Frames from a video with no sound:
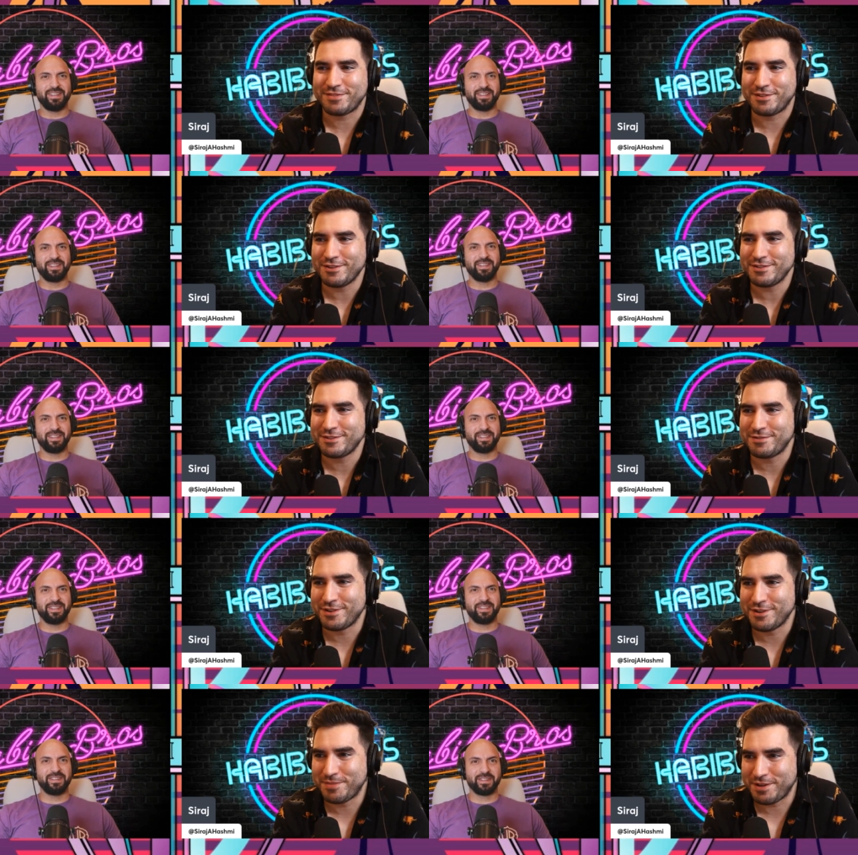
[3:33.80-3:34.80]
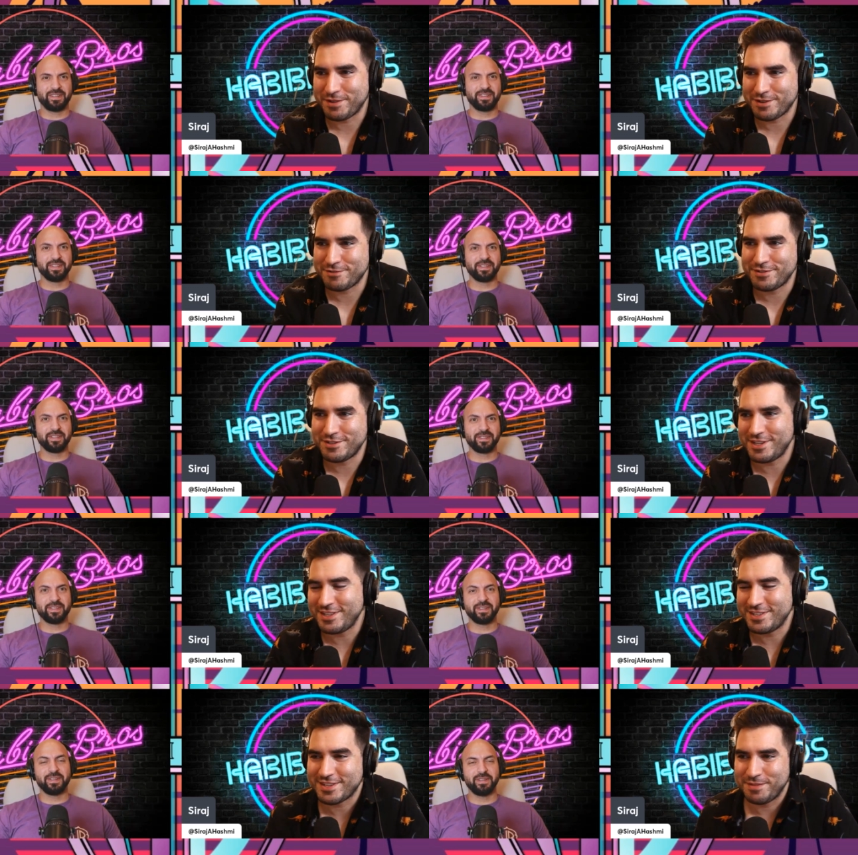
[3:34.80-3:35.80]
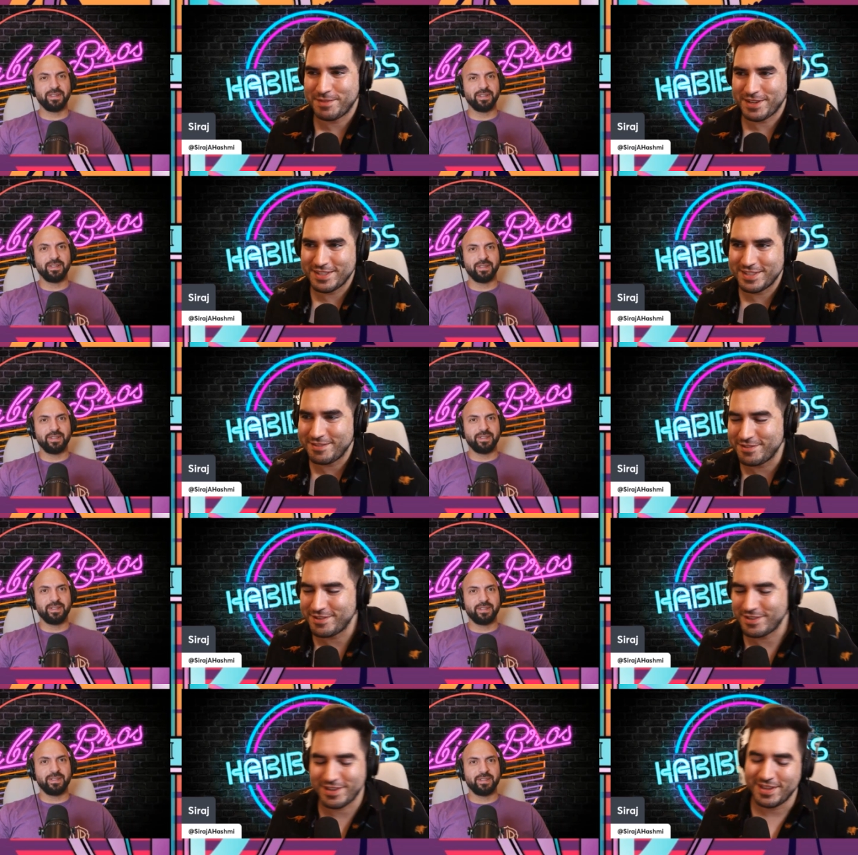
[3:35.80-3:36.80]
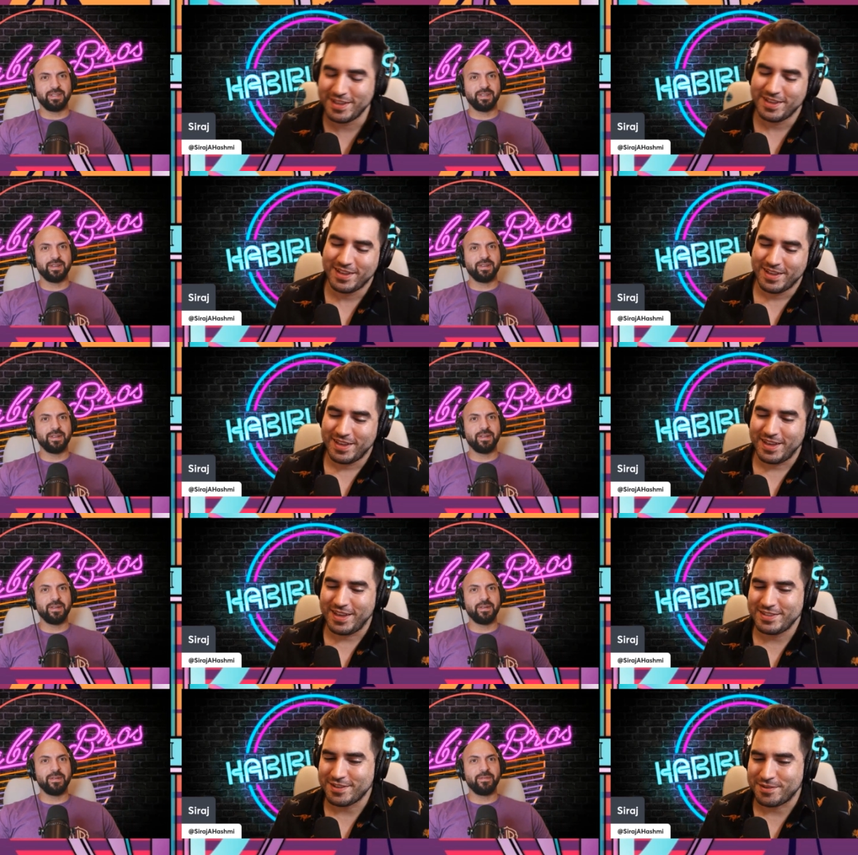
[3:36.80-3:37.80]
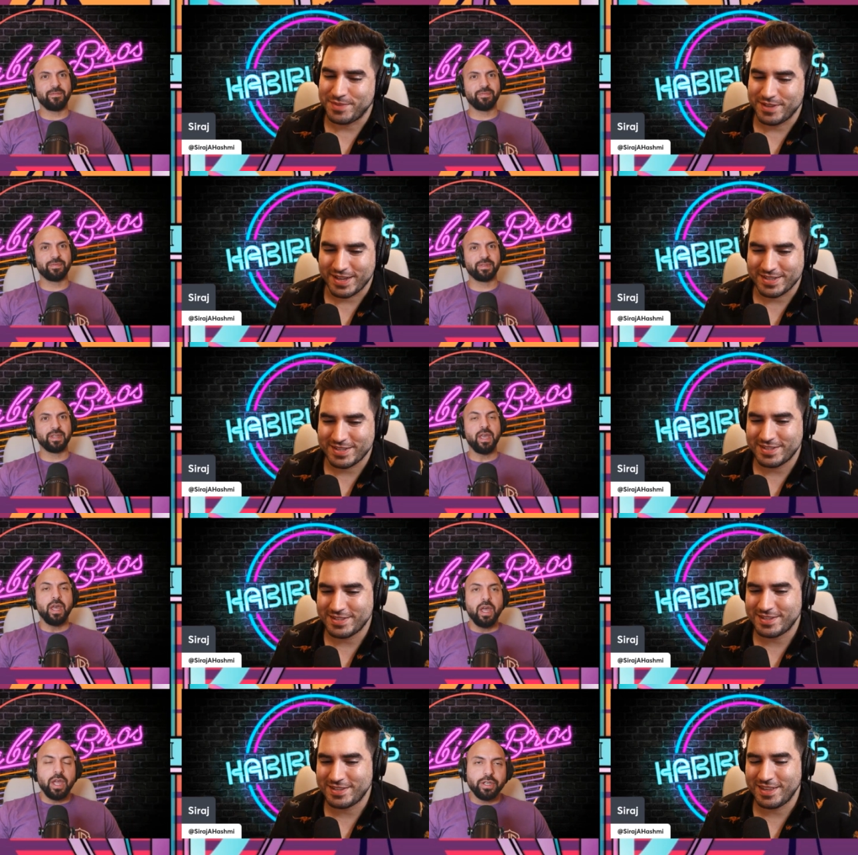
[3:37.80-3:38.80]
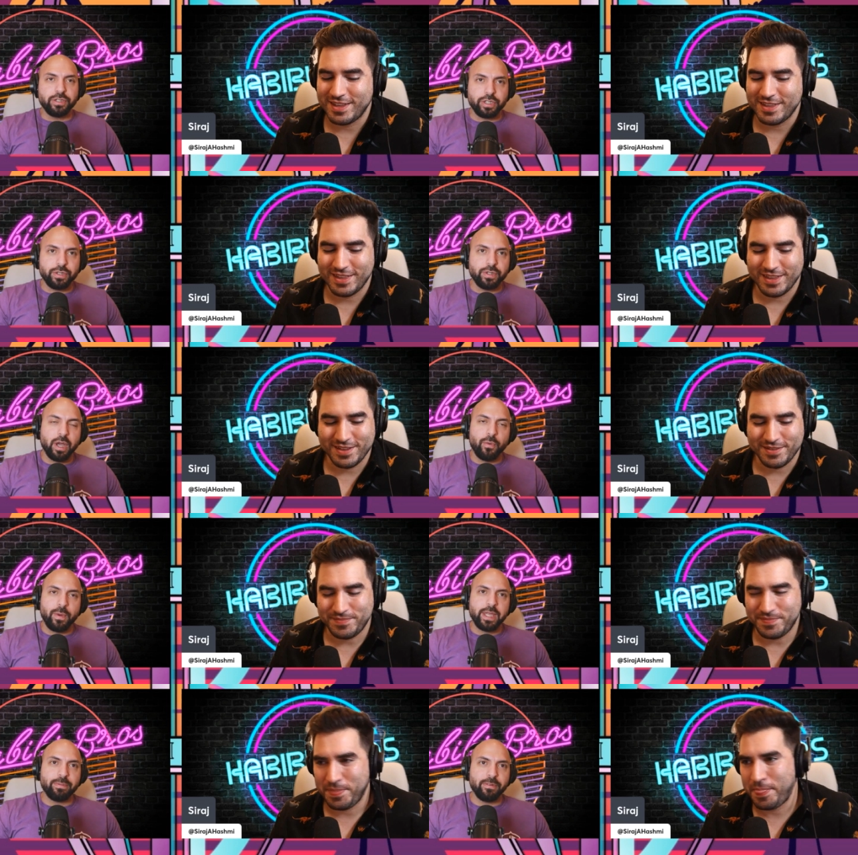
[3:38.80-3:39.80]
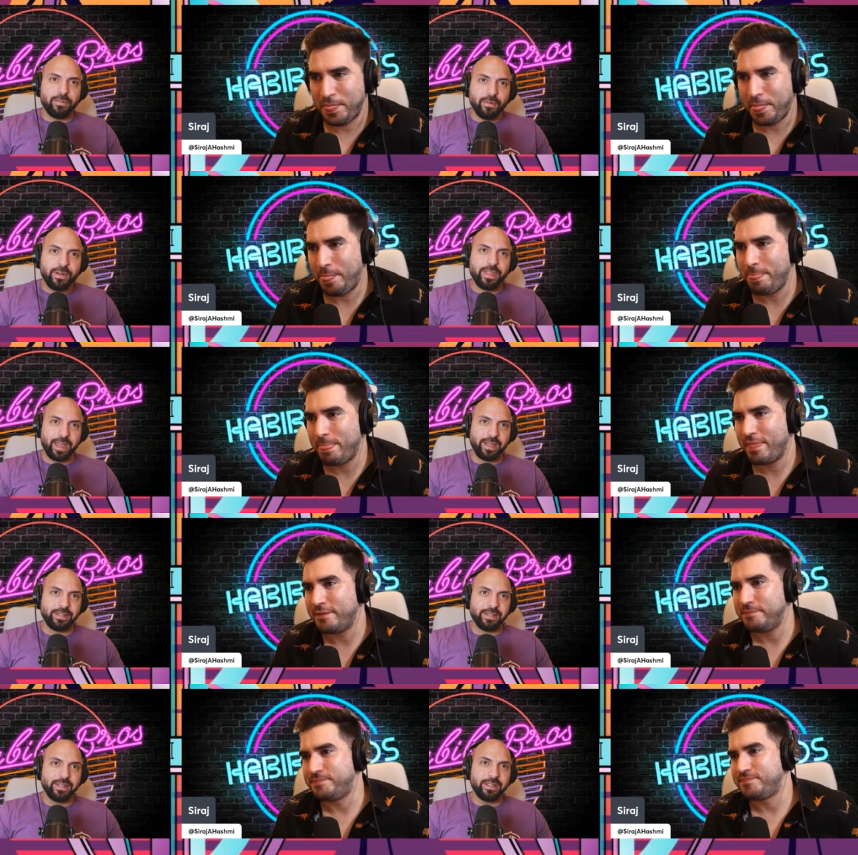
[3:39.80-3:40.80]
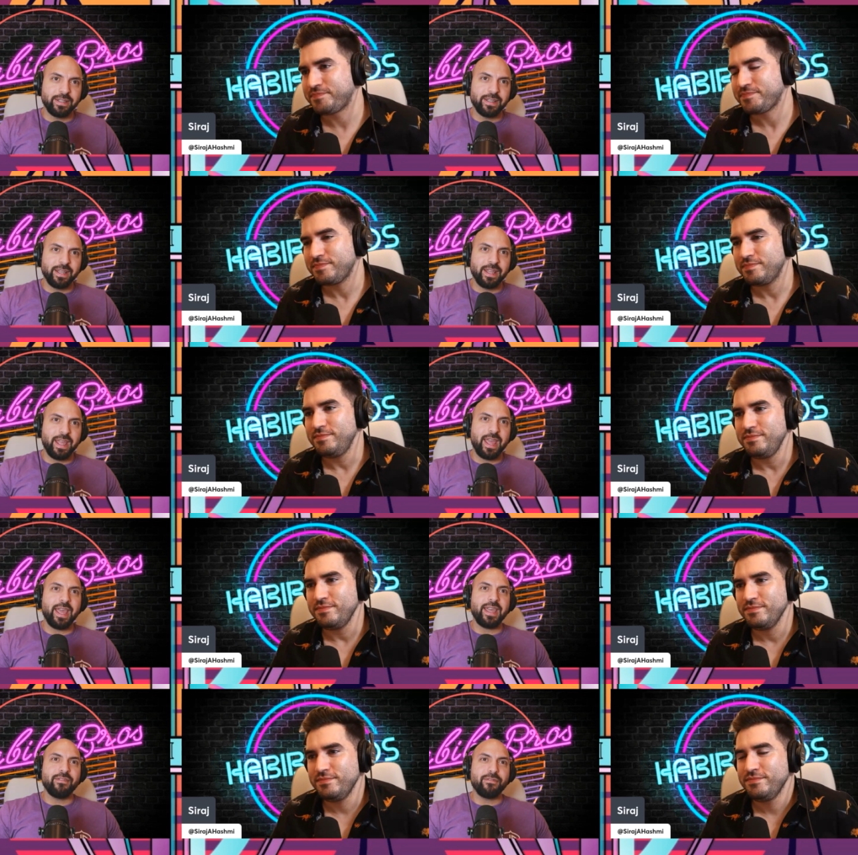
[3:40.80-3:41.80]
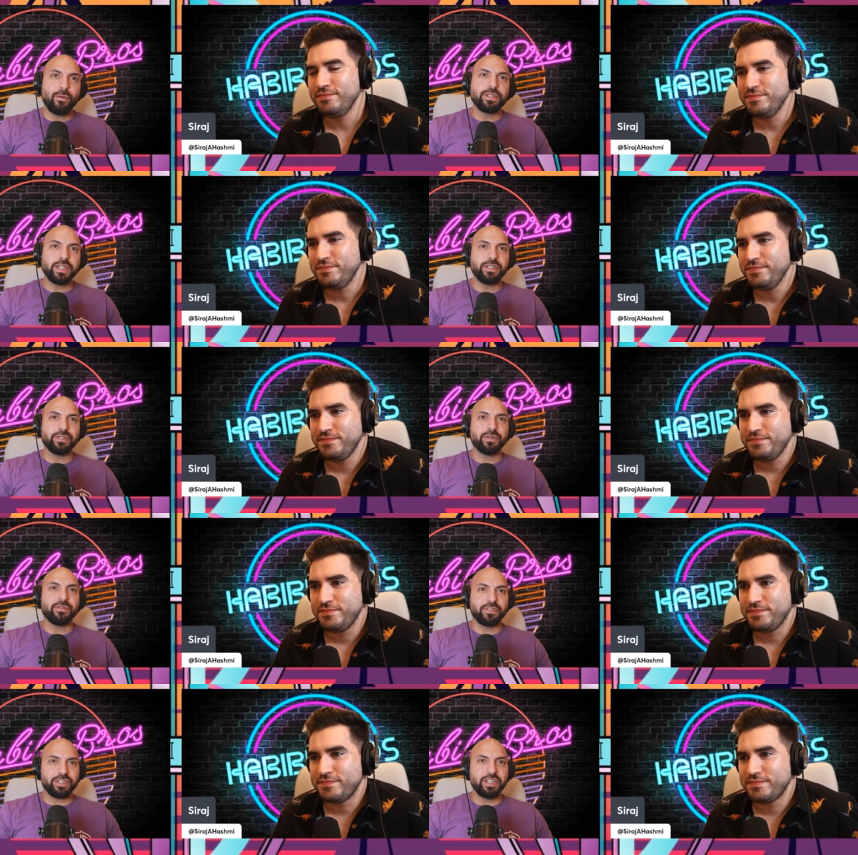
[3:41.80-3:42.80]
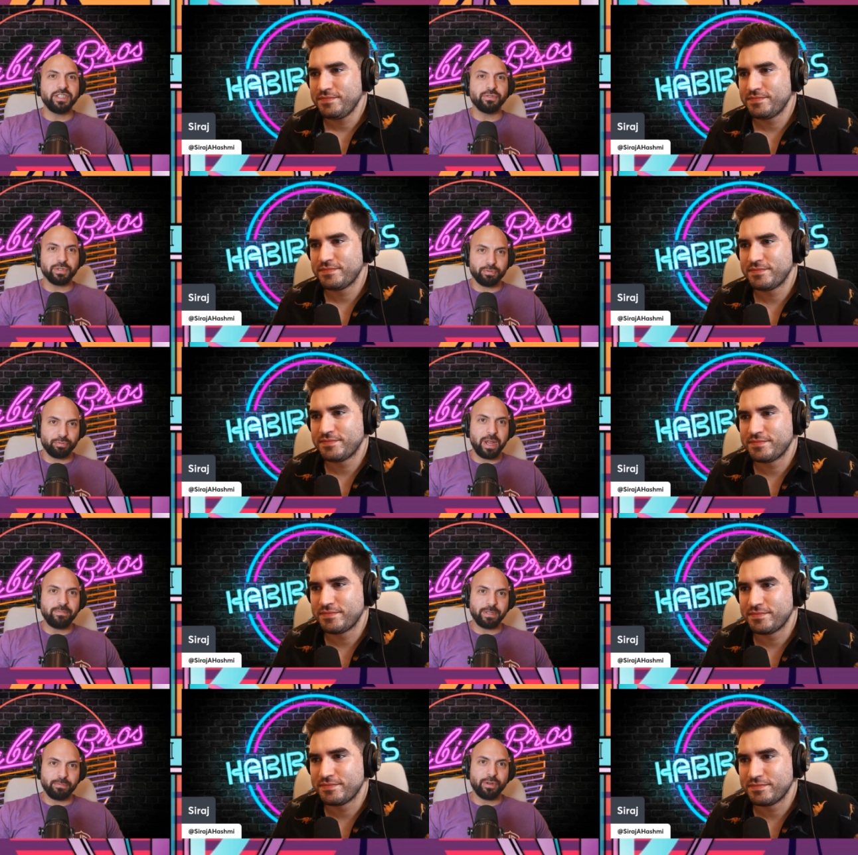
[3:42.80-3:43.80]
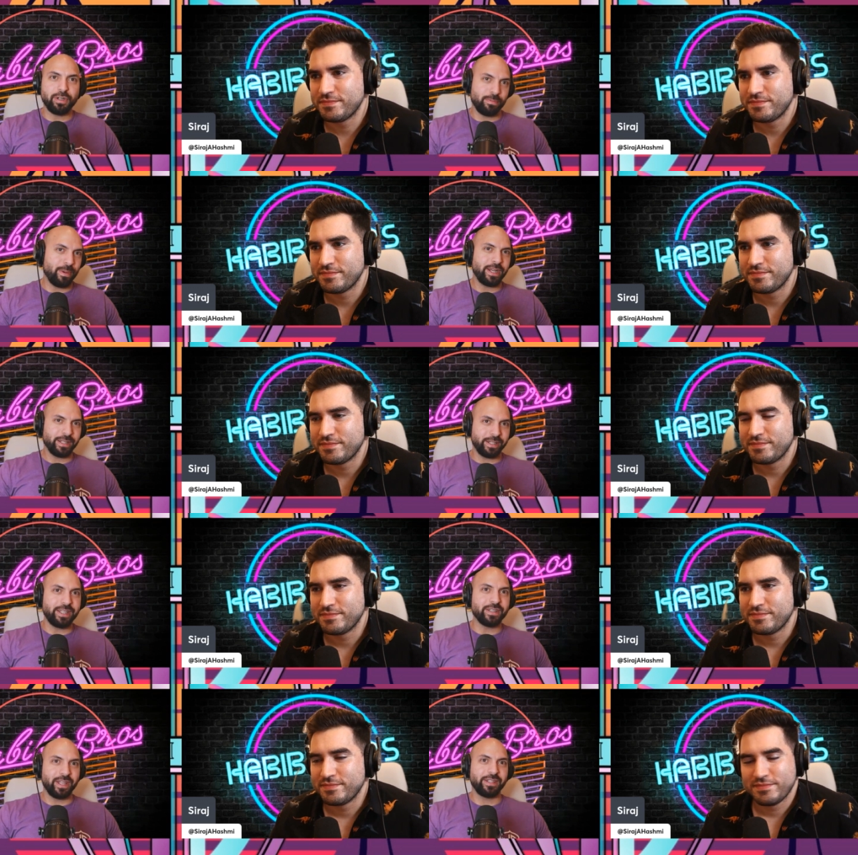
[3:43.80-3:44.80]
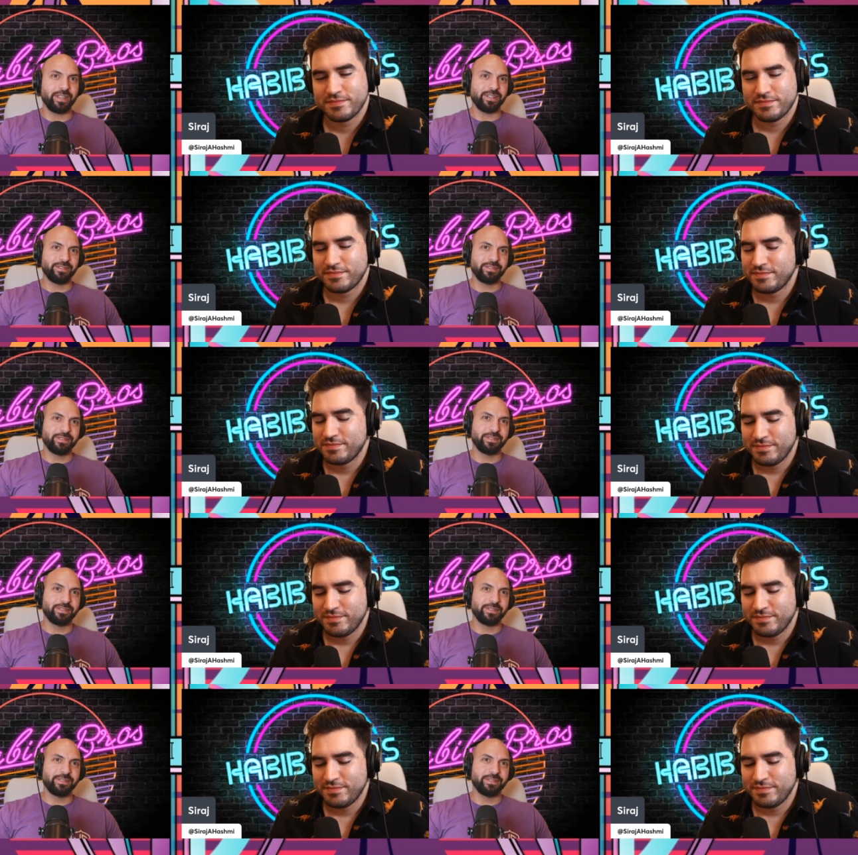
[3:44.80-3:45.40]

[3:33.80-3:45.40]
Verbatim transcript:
Speaker 1: Of course, they're worried about West Virginians coming into Virginia. It's all BS. It's just, it, dude,
Speaker 2: a week before that, a 14 year old Virginian was raped and murdered by an illegal alien.